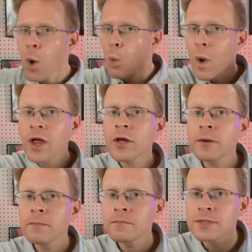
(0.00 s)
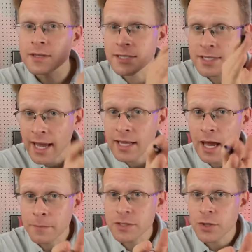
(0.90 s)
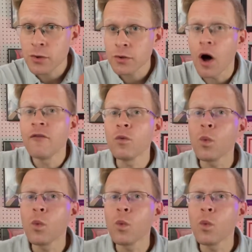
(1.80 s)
Welcome to the second episode of